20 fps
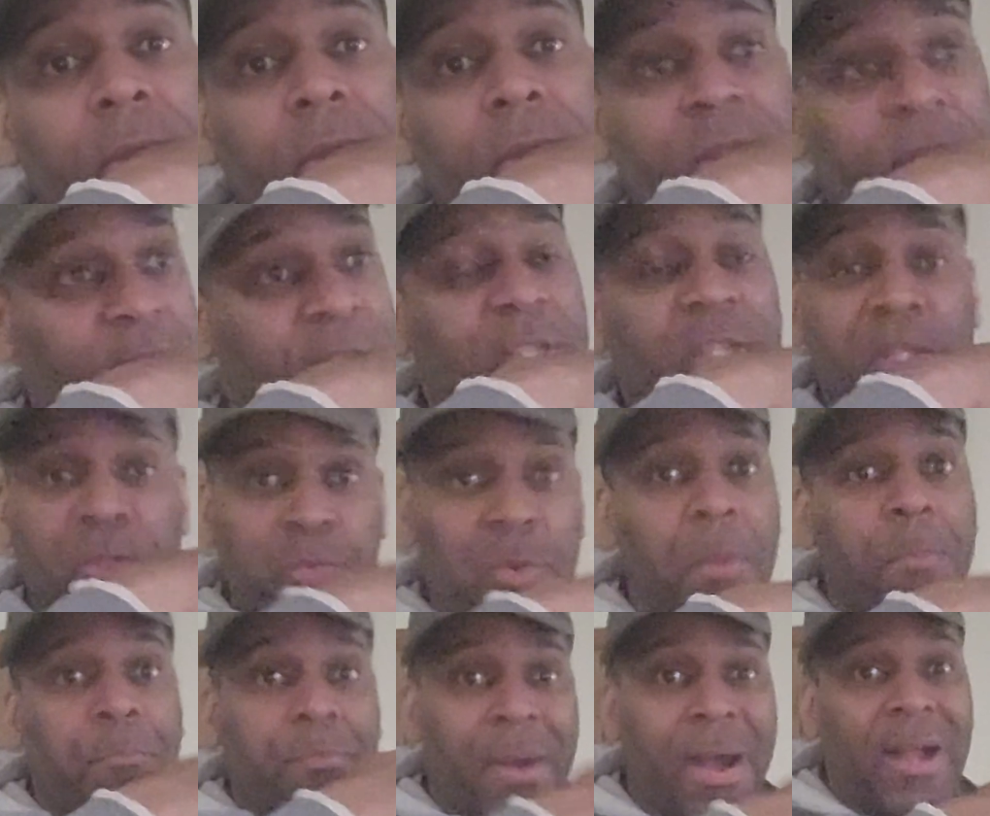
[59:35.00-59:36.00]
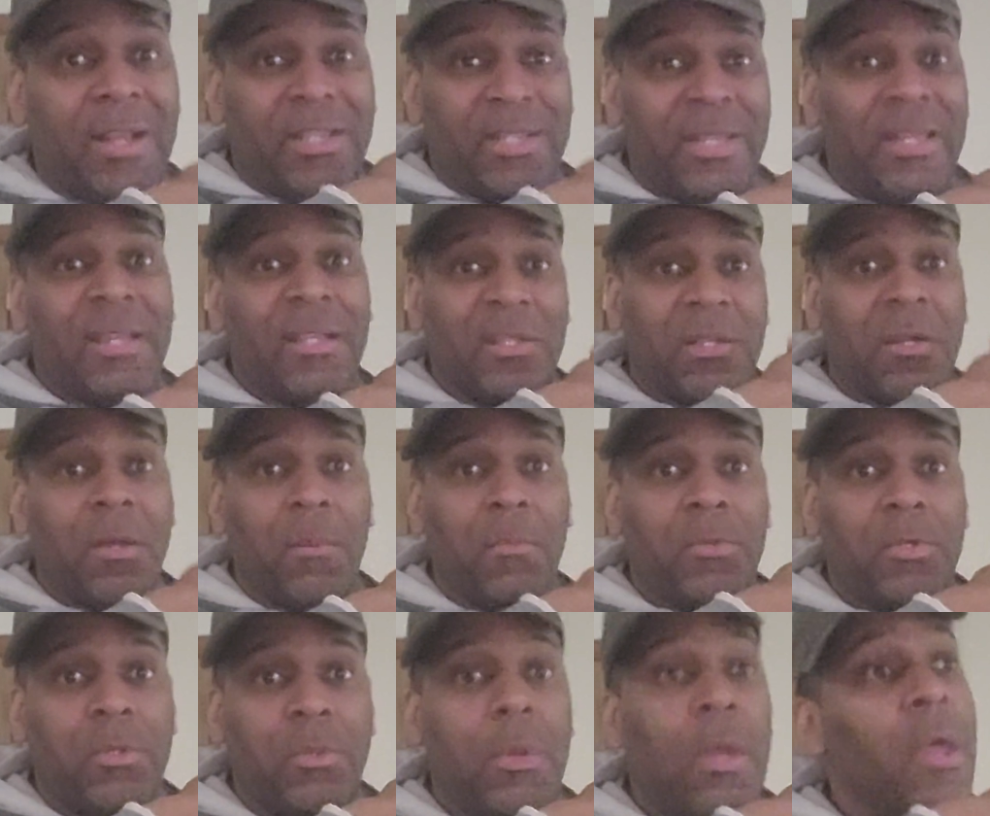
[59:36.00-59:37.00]
this is what boxing has
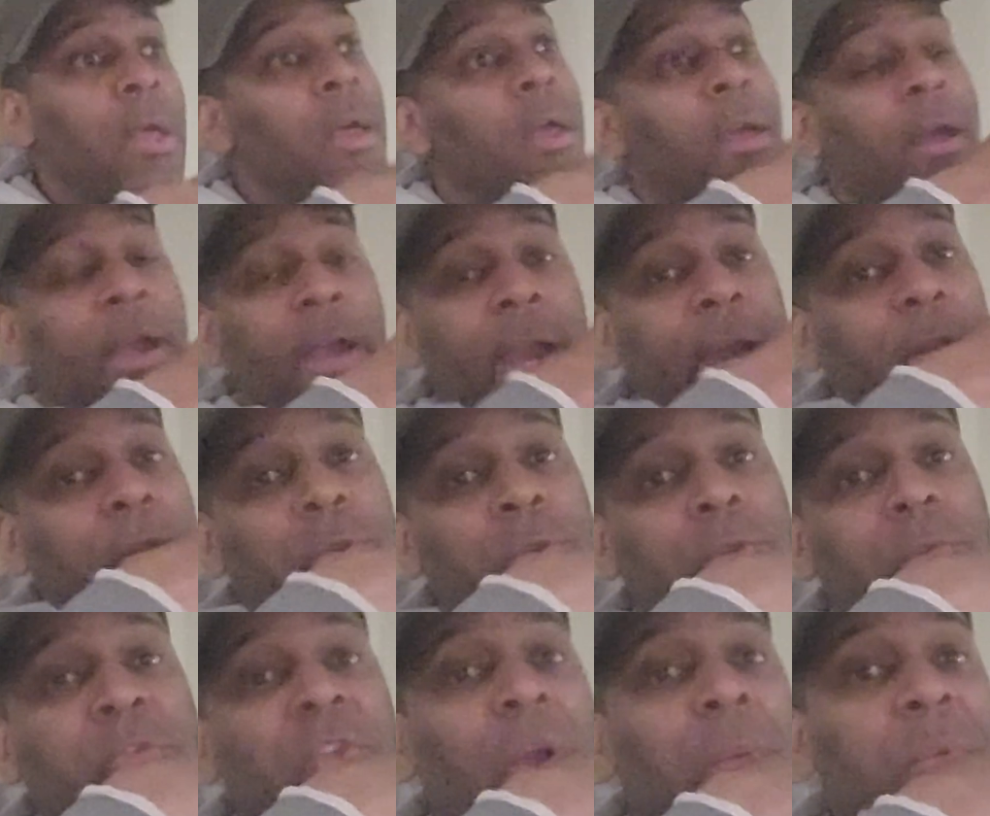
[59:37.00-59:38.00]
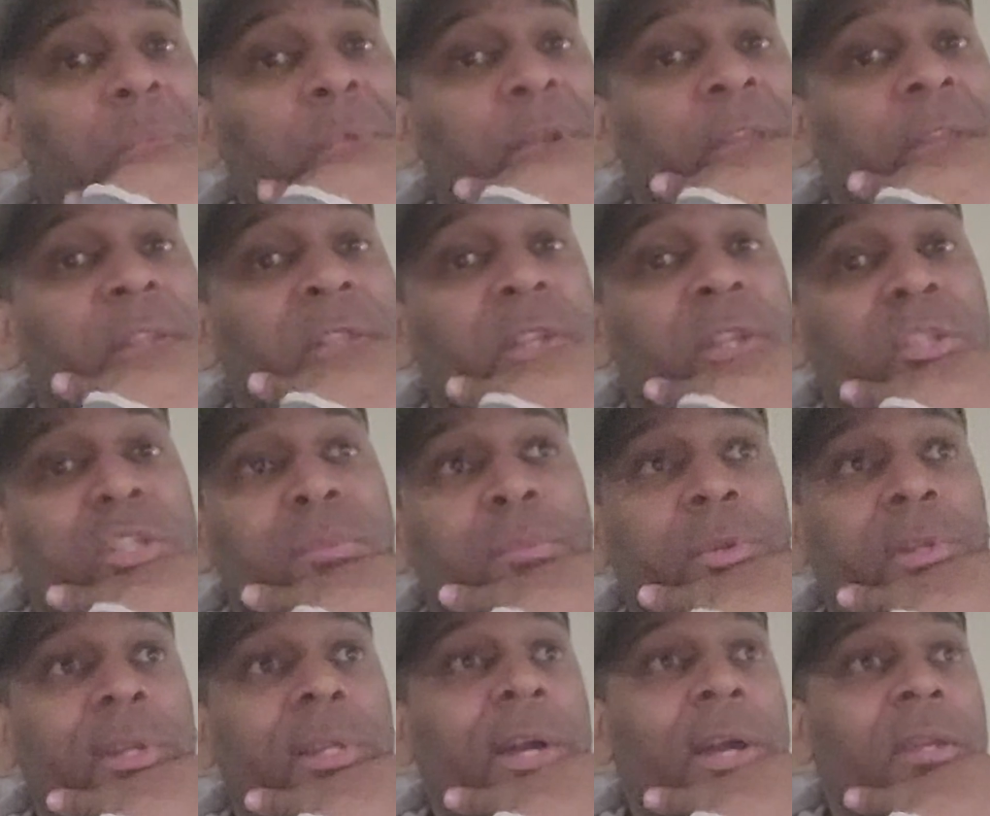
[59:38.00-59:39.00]
come to. I don't know if y'all been paying attention,
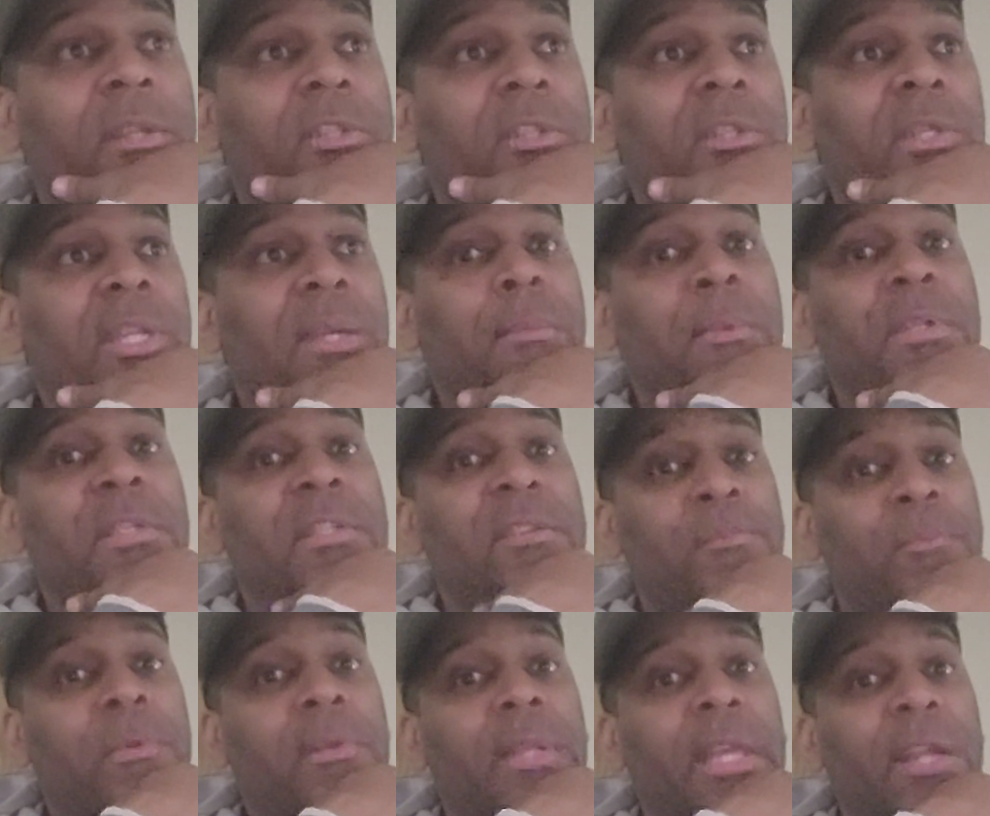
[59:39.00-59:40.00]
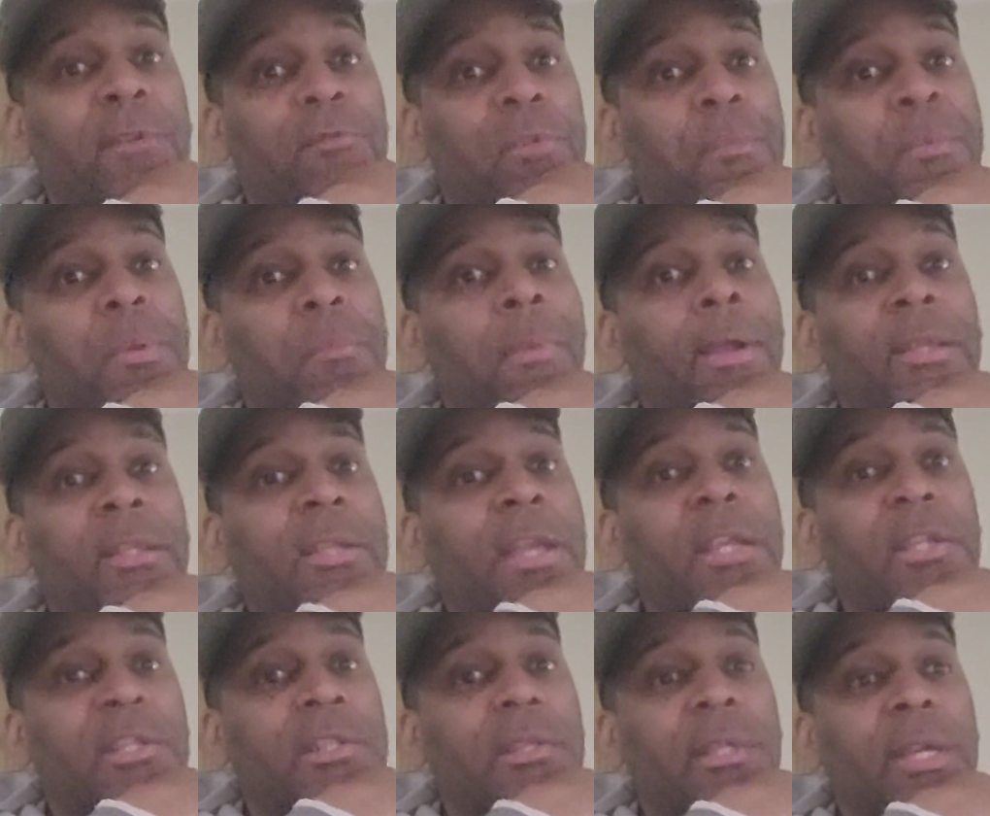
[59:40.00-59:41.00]
but a lot of celebrities have been like ripping Mike
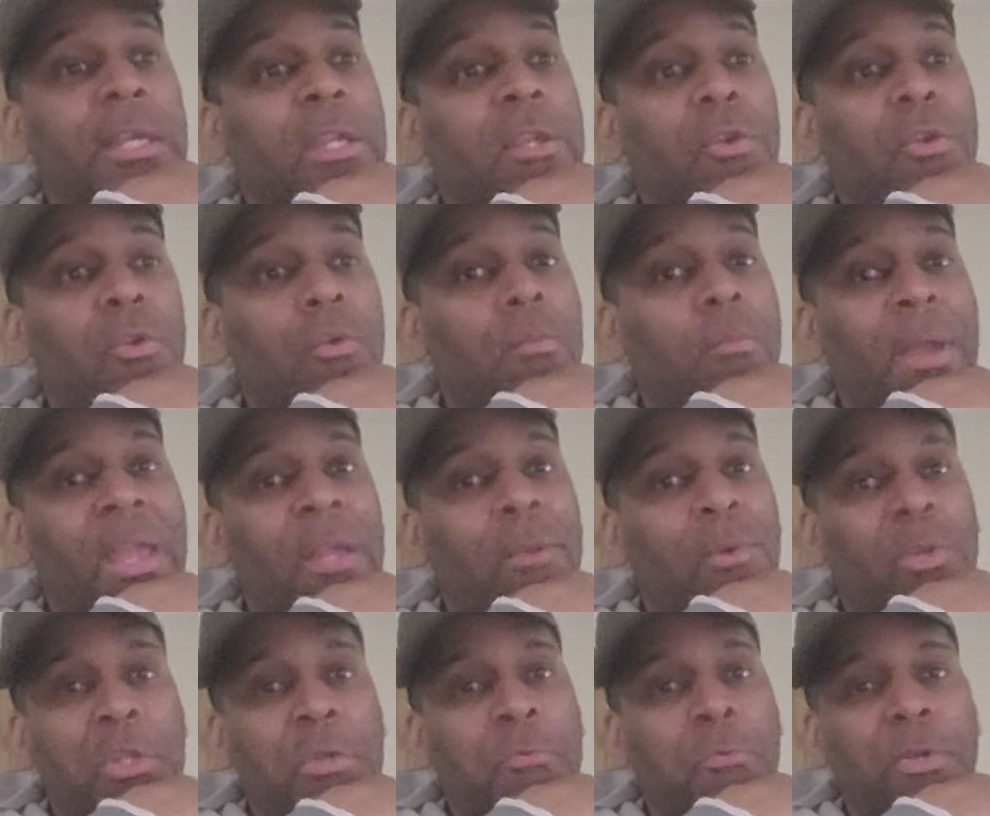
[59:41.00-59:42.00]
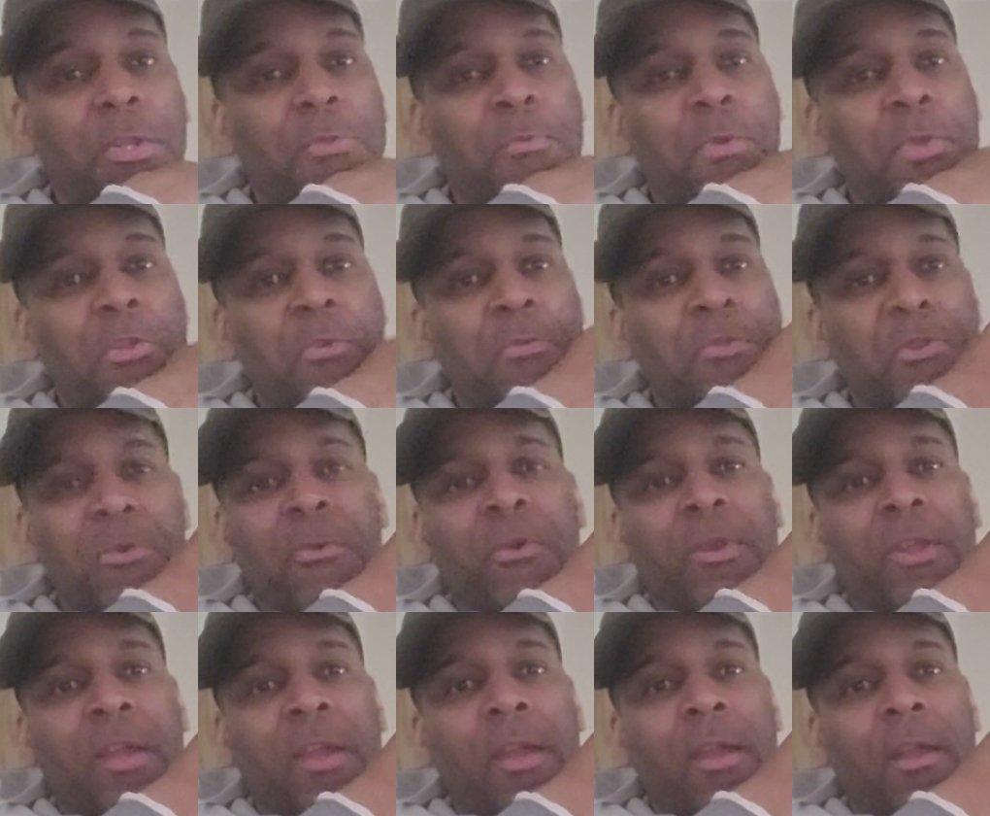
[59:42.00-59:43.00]
Tyson. Like, yo, Mike, what are you
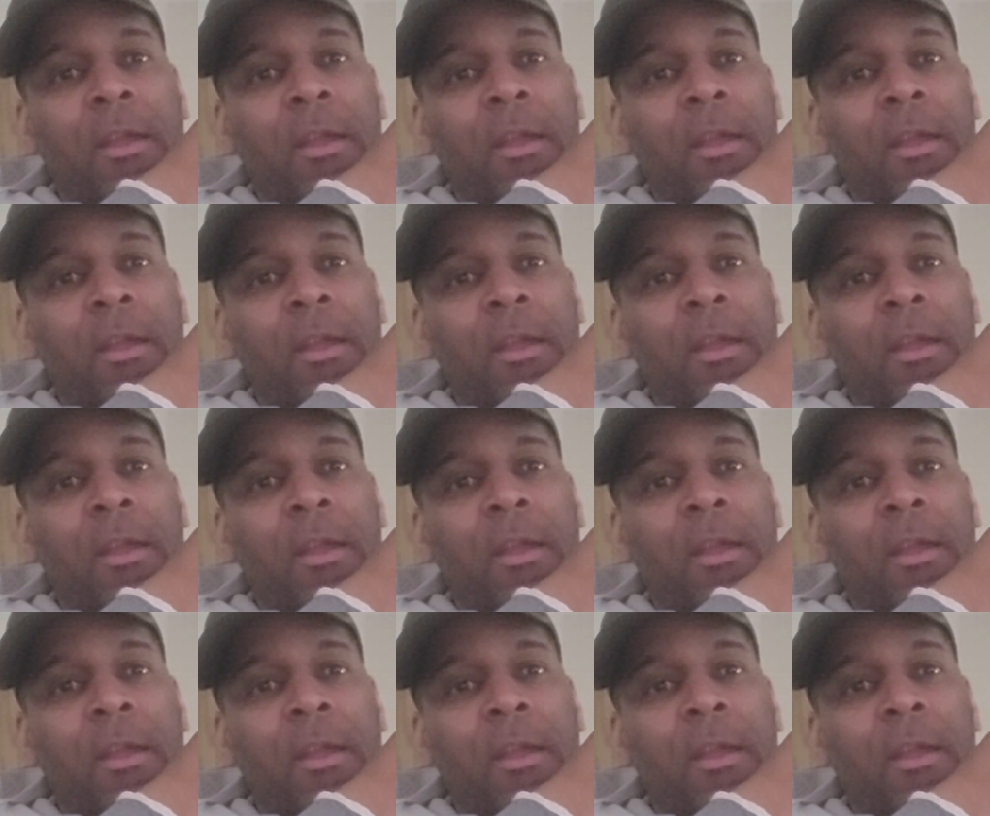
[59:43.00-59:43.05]
doing?